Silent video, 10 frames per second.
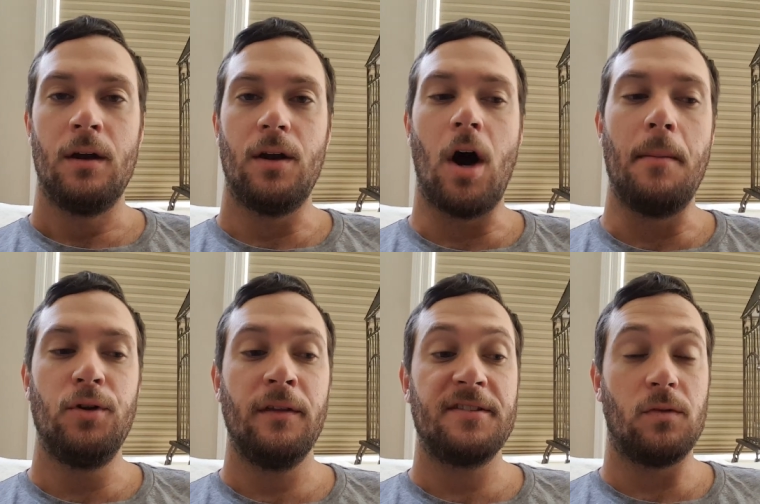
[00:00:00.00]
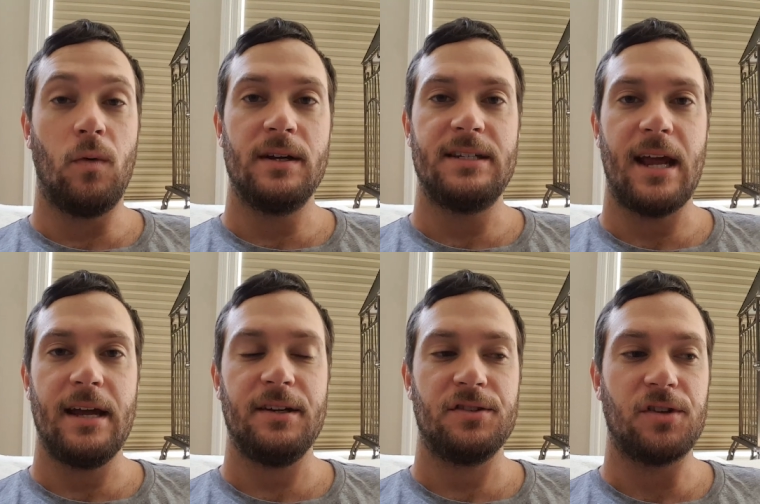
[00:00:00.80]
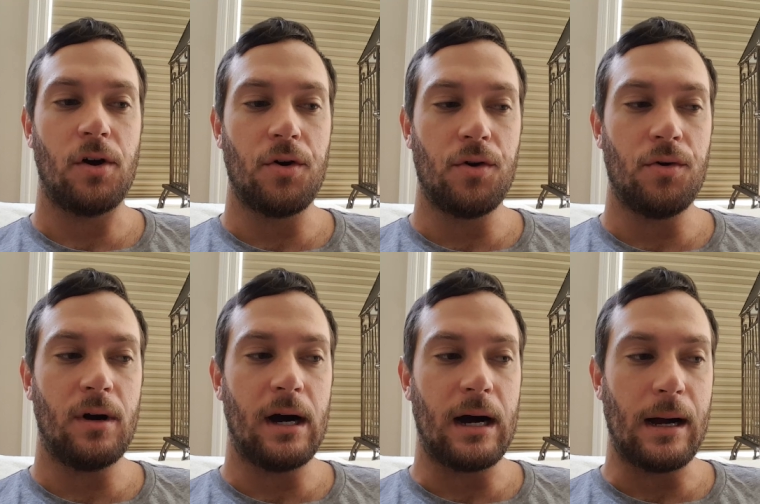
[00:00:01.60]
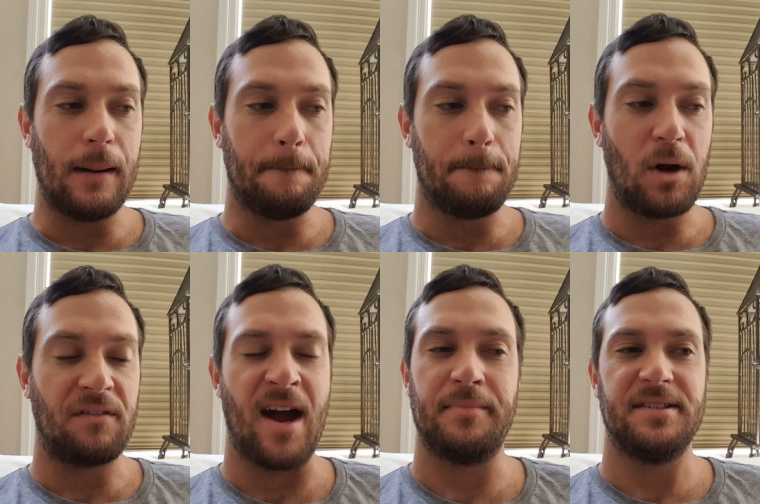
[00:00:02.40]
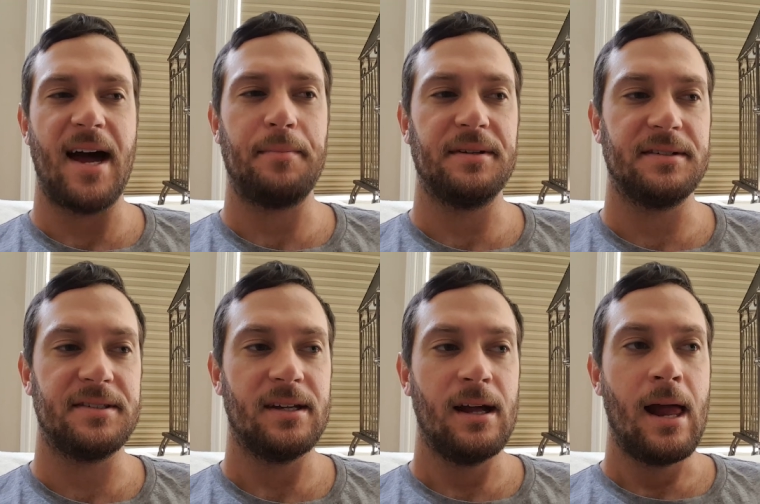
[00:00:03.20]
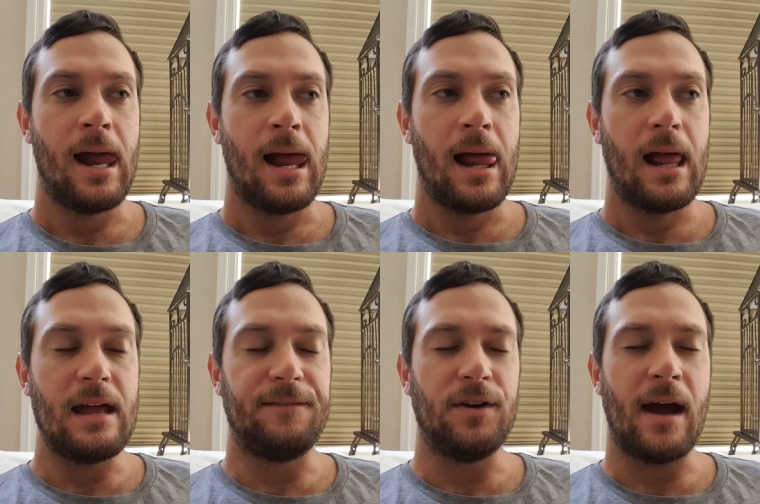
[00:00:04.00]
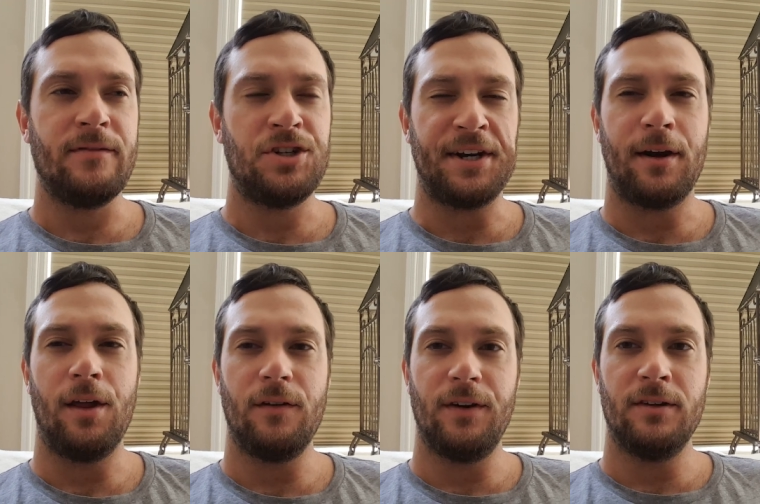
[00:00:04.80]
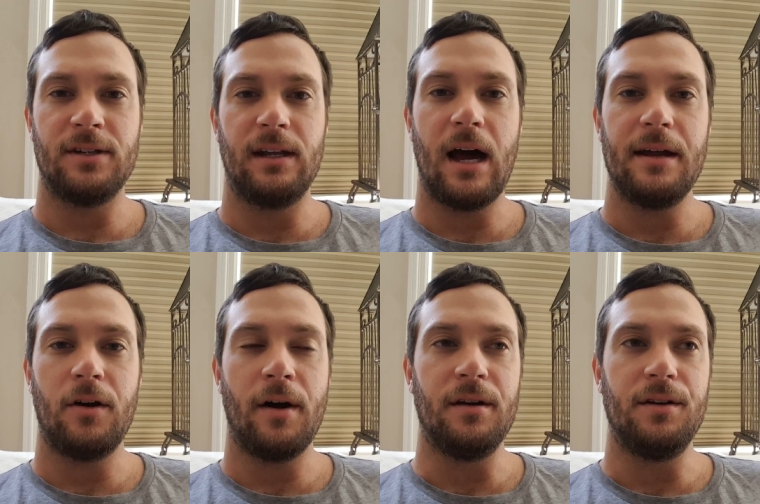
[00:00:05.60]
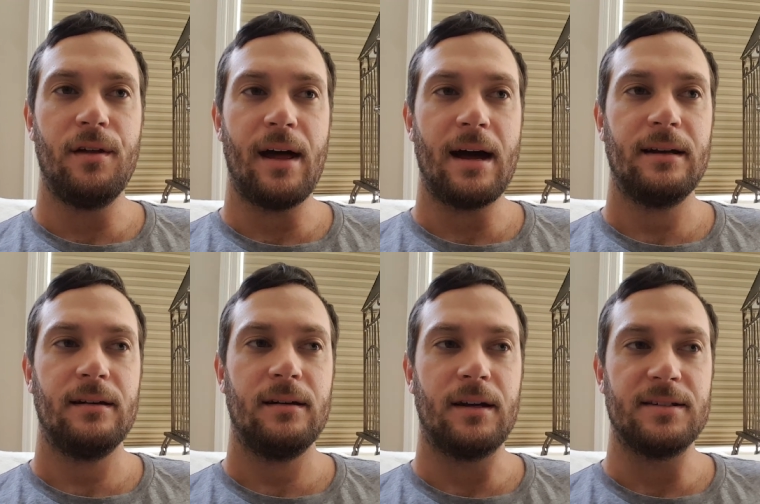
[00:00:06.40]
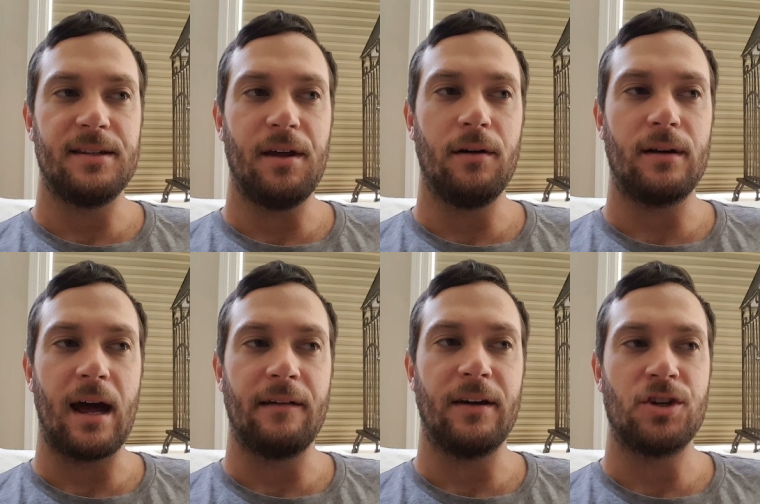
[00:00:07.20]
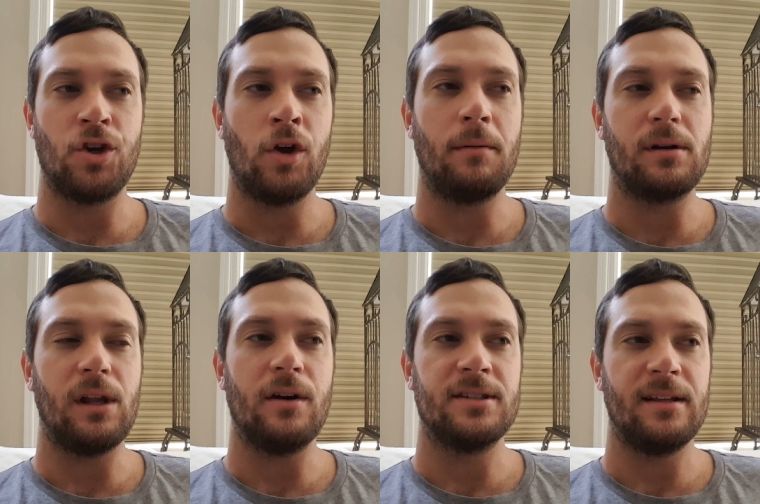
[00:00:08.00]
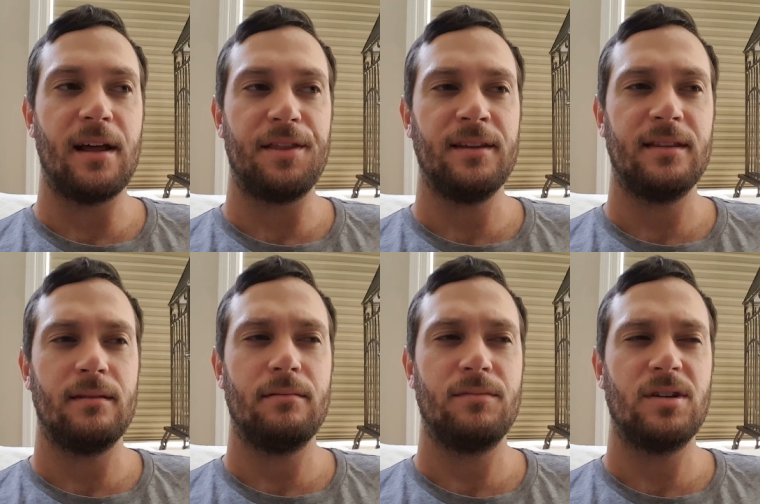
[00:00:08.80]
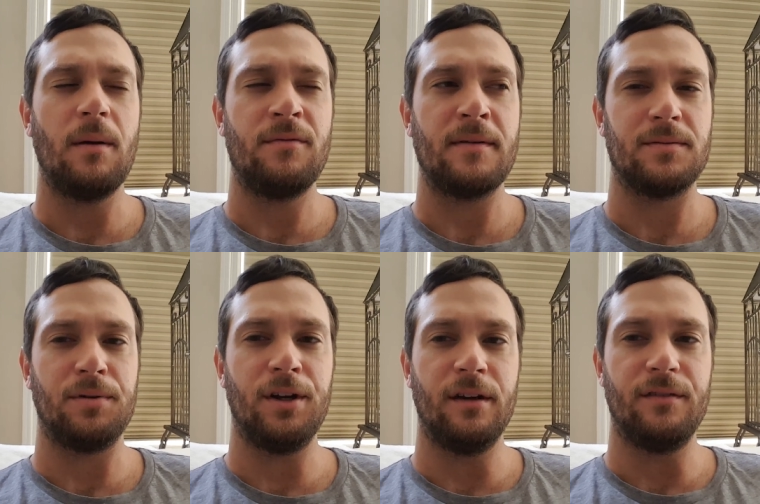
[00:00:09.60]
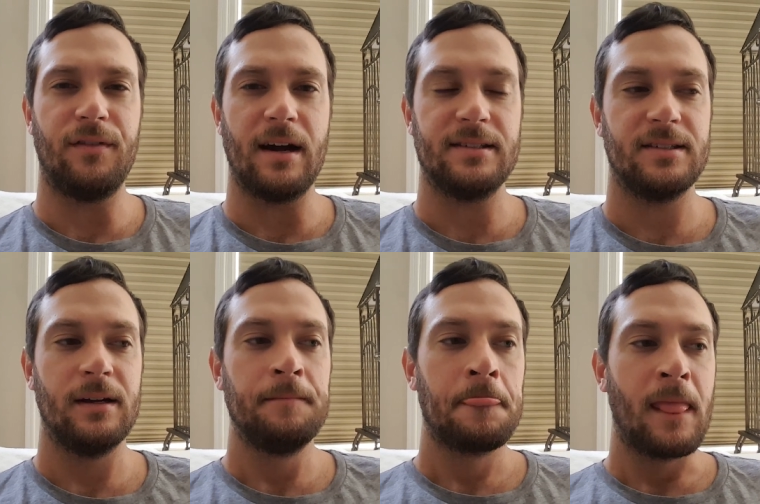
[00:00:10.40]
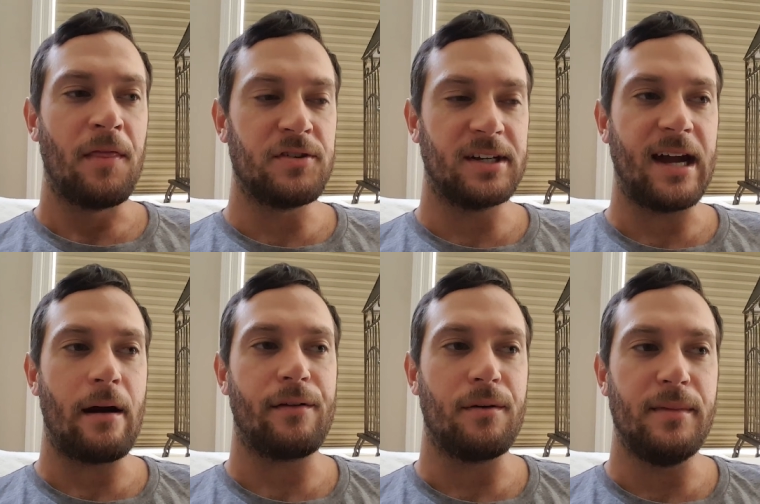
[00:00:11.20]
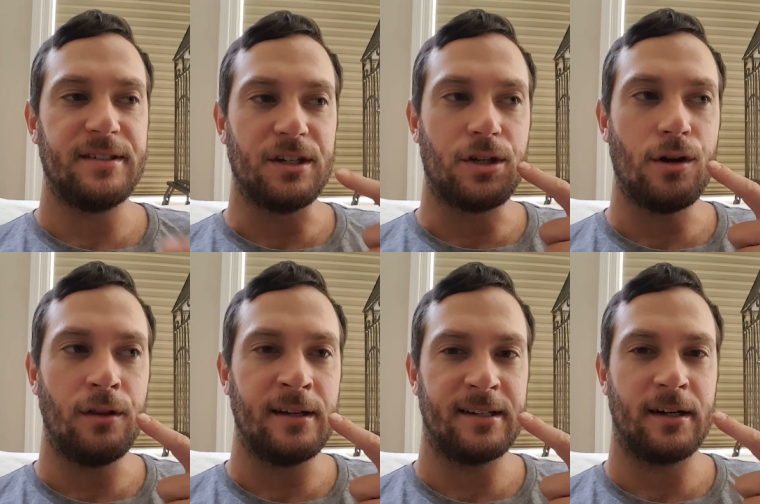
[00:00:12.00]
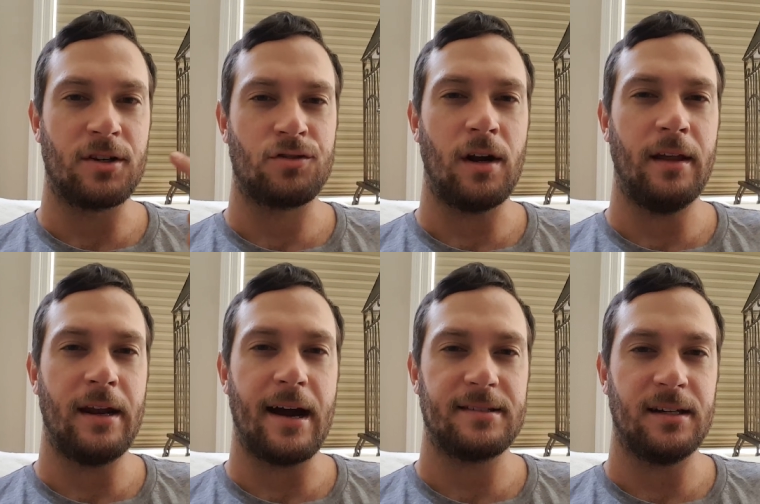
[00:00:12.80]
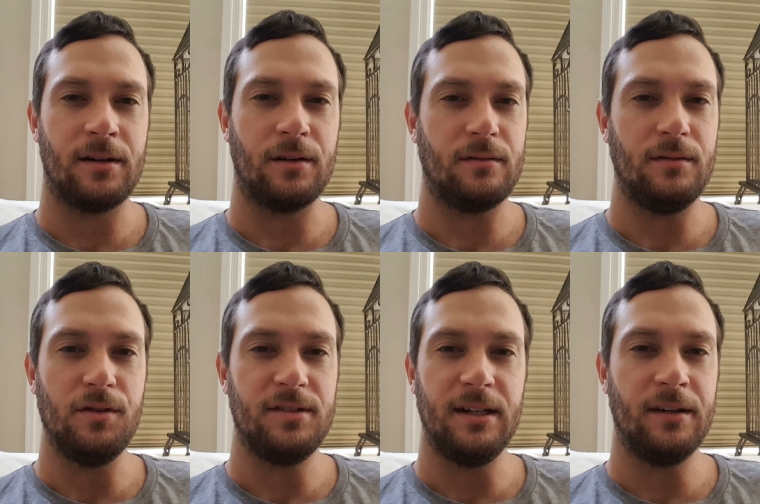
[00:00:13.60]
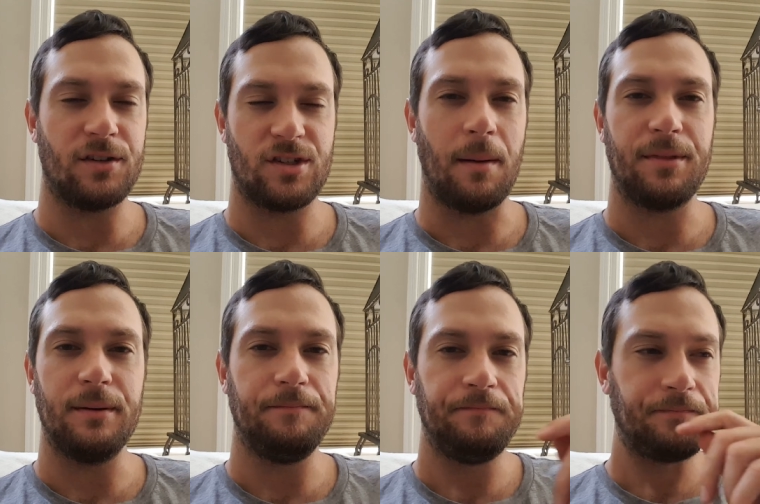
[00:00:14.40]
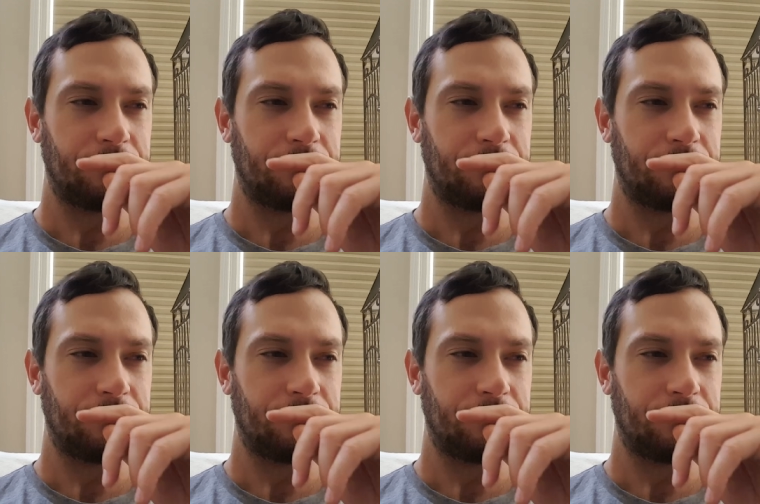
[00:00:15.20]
No, I'm doing this in one take, so um, whatever happens, happens. If you haven't checked out other videos online, go ahead and do that because they'll kind of like show you up close. And I think some of them have some pretty good advice. There's a guy with a missing tooth. He has like an Australian accent or New Zealand or something.